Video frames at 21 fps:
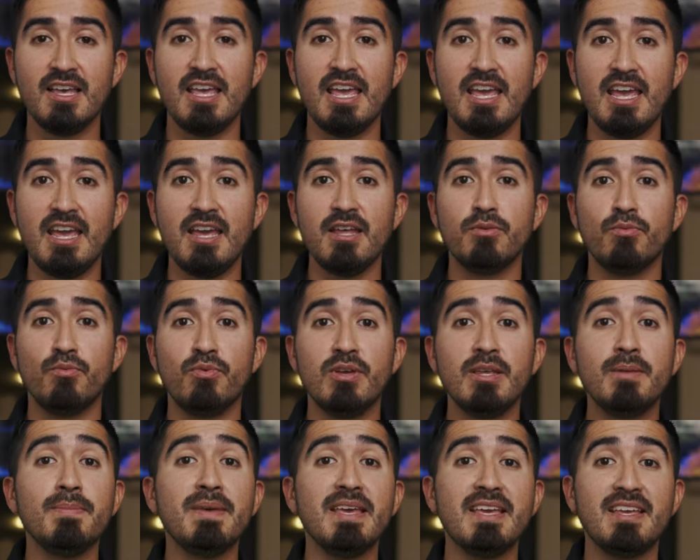and
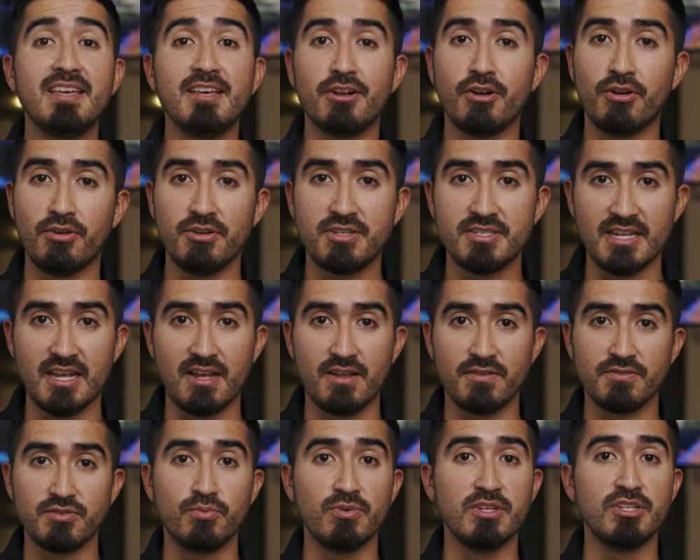we make it
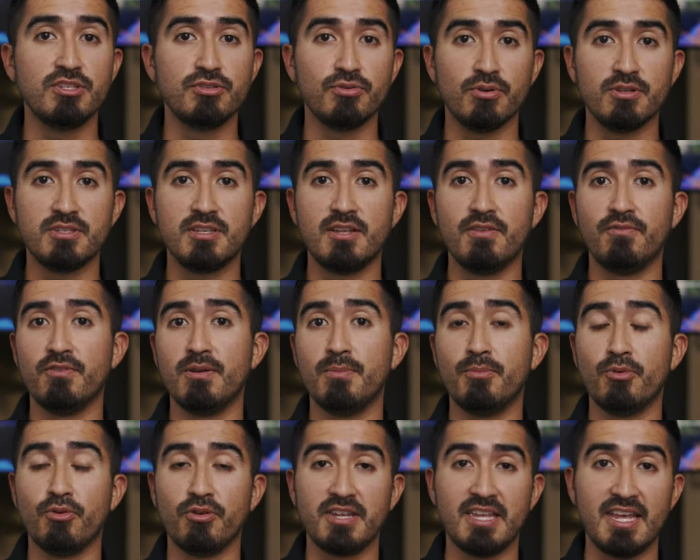ourselves. We source it
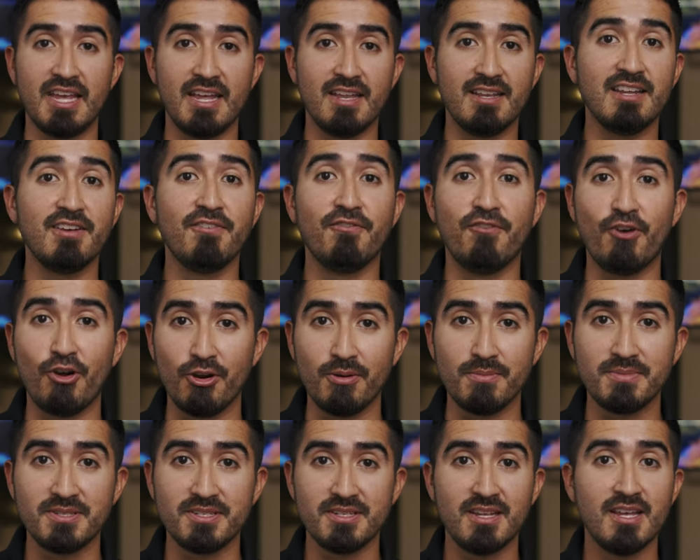from organic
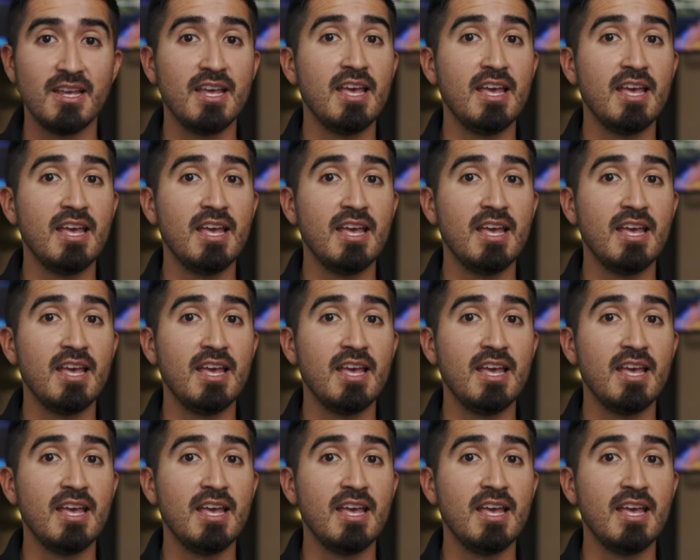farms.